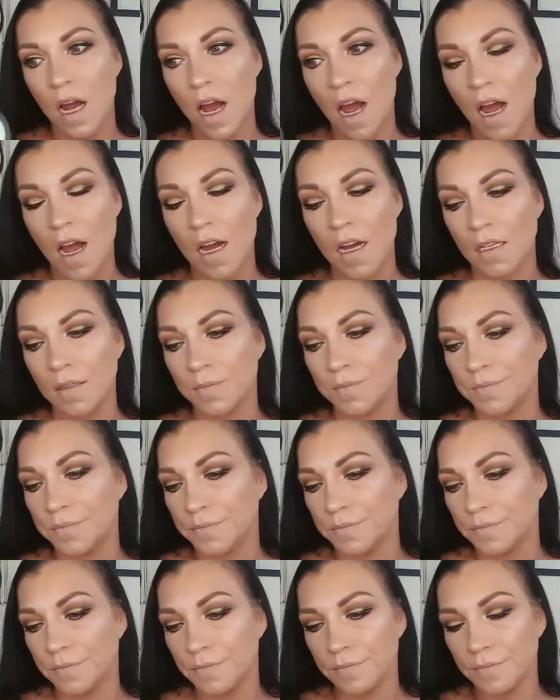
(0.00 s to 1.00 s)
um,
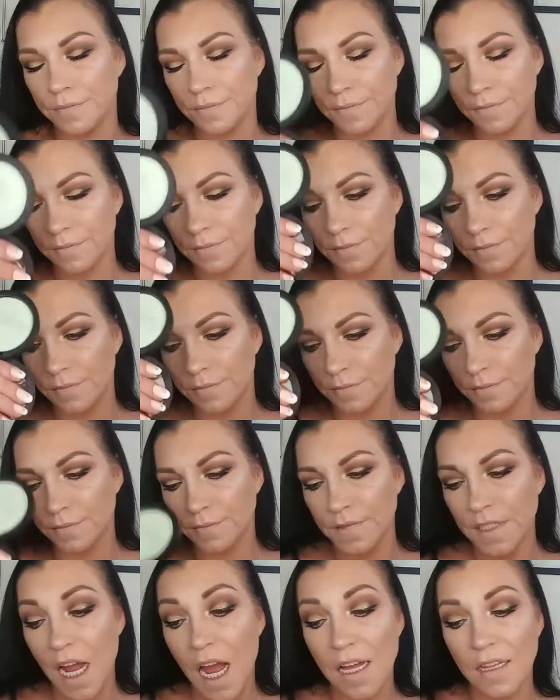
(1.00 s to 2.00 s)

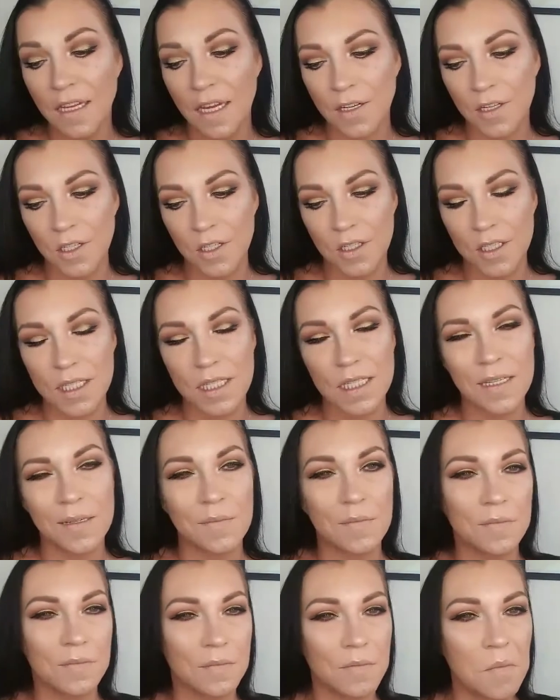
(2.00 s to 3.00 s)
highlighters that
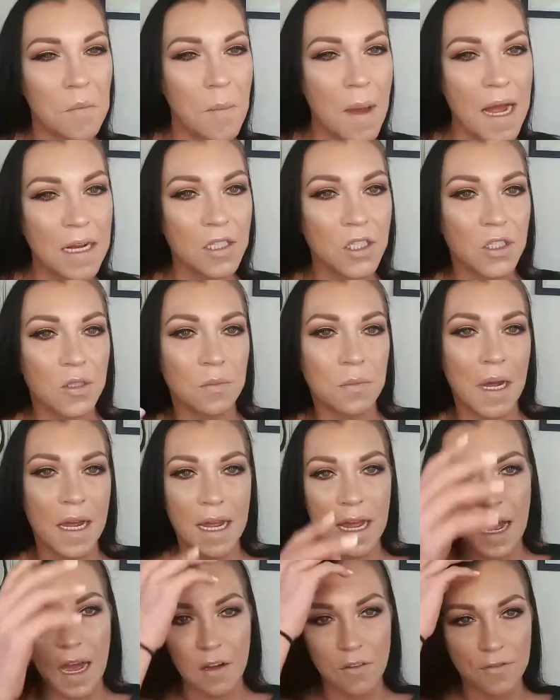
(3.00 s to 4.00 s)
match my
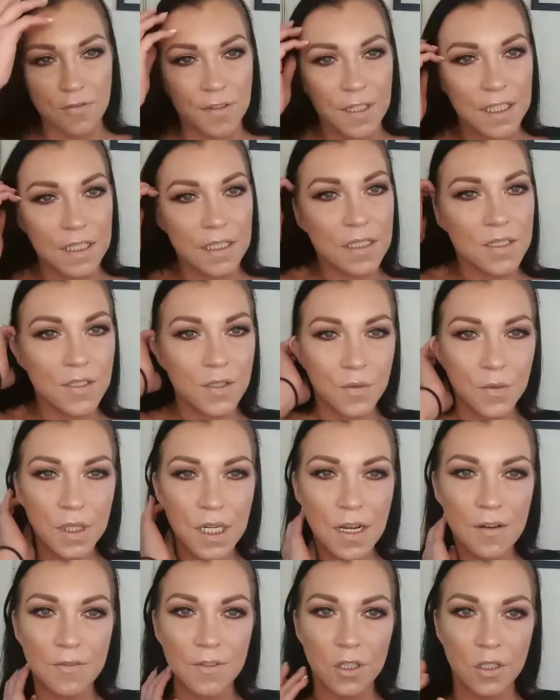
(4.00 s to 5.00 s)
outfits or
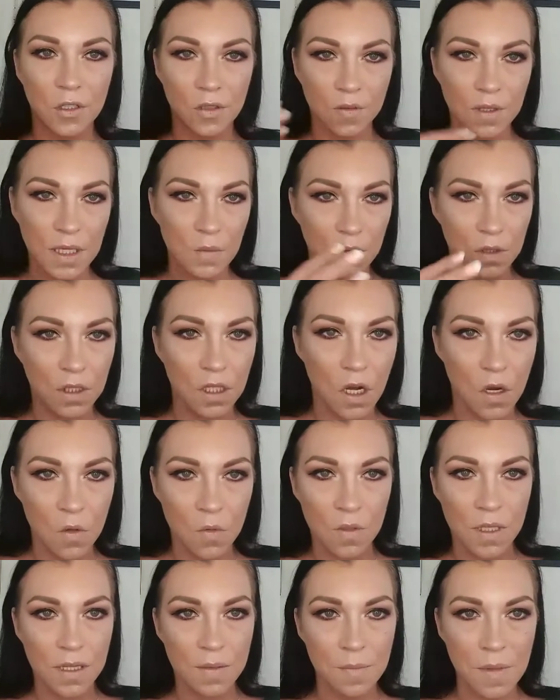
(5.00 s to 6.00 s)
whatever, or that will go
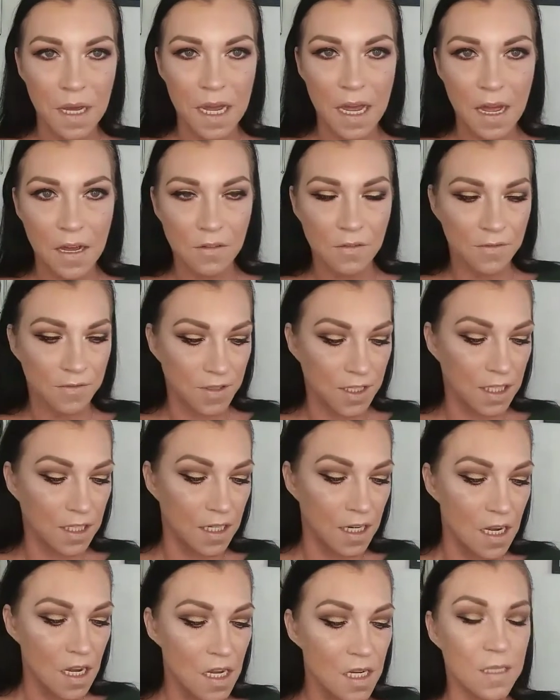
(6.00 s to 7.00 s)
with my outfit.
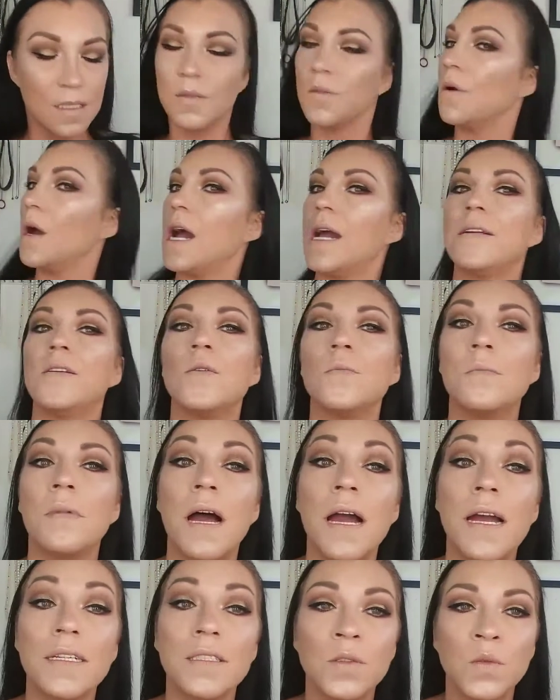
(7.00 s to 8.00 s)
So I don't
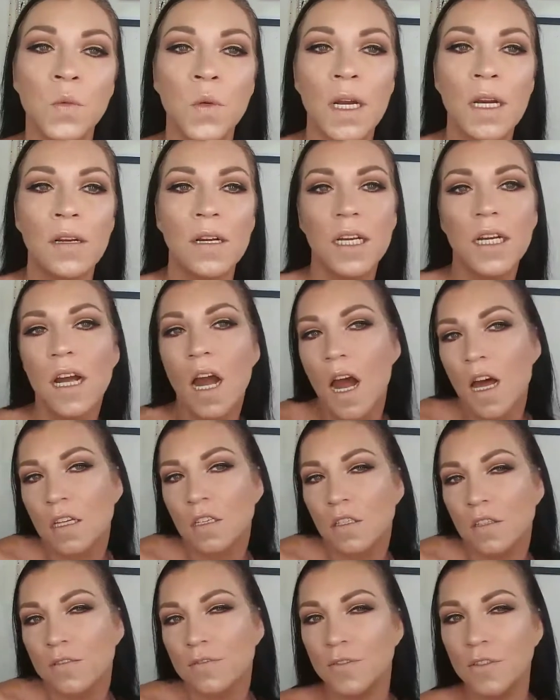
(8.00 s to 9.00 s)
mind wearing
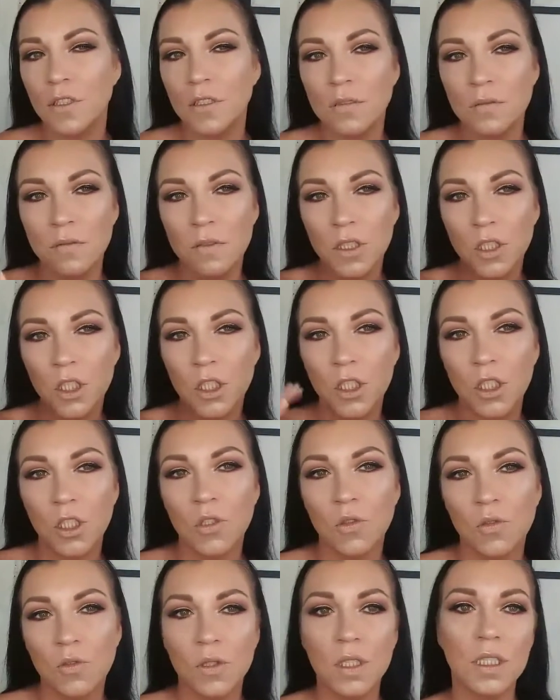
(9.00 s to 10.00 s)
colorful
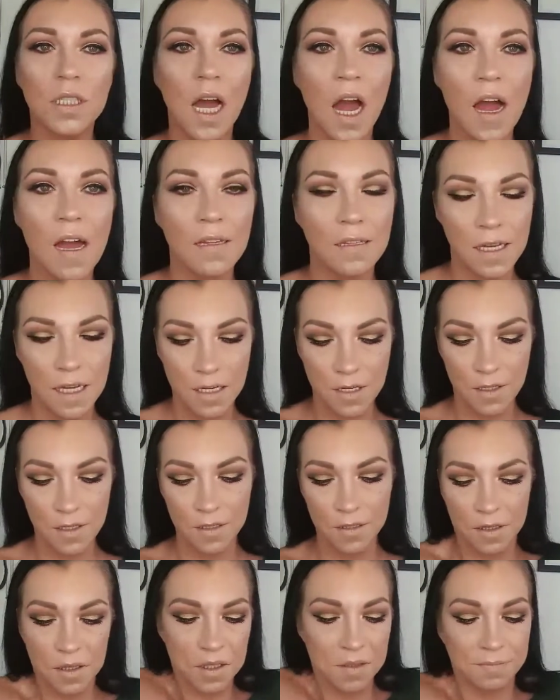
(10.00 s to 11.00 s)
hued
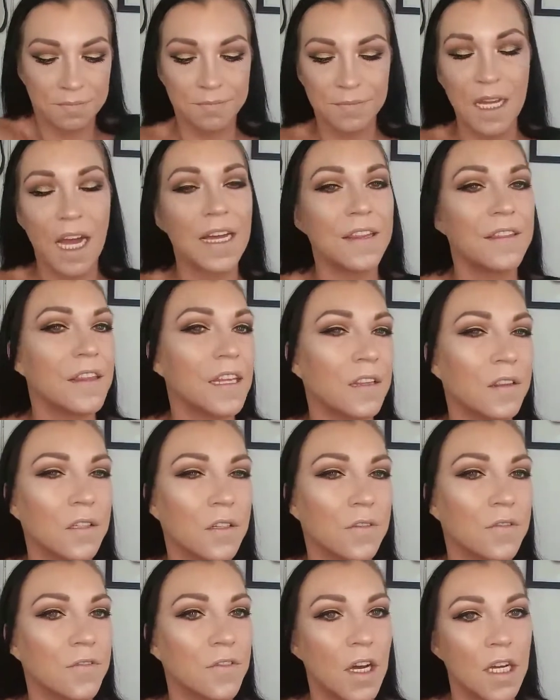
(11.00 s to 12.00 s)
highlighters. I think they're
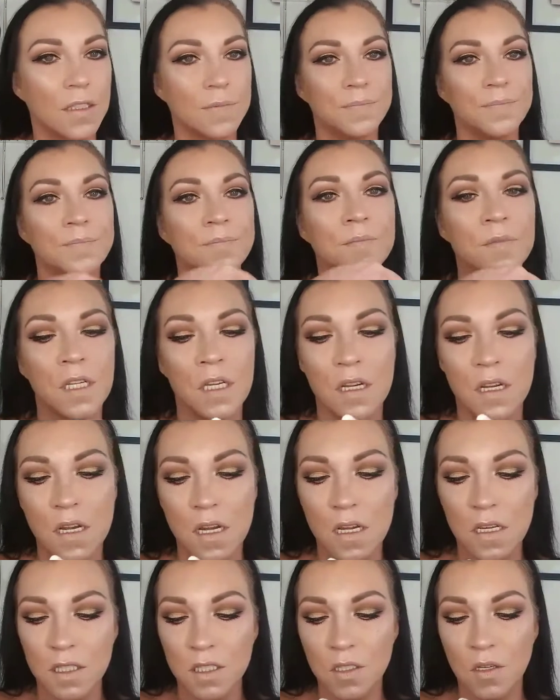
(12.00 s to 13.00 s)
fun.
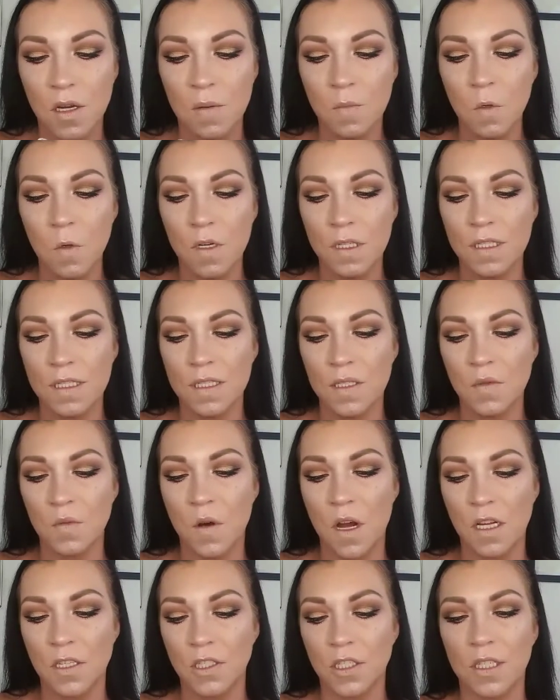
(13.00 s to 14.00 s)
So I'm going to
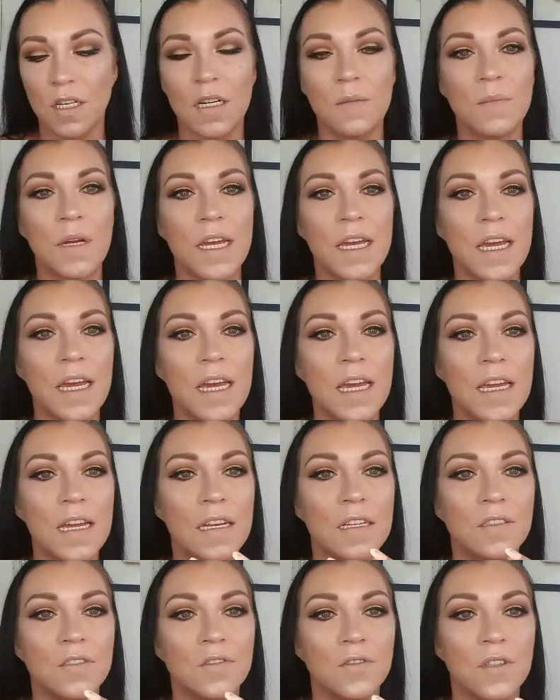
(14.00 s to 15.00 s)
swatch it on my
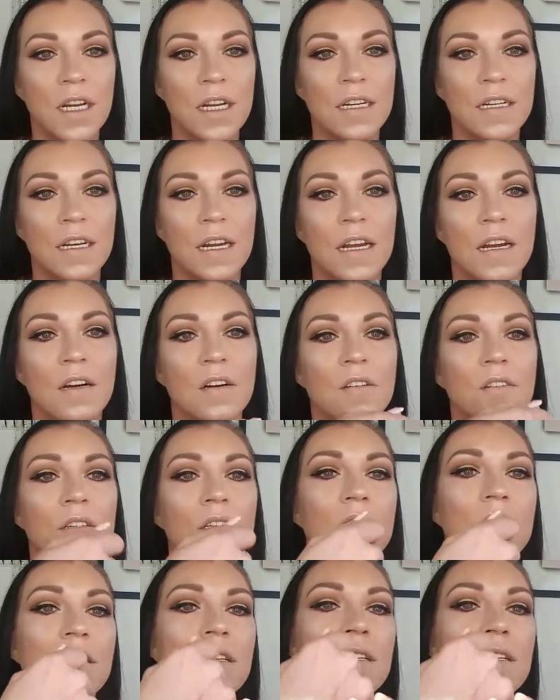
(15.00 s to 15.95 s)
hand right now.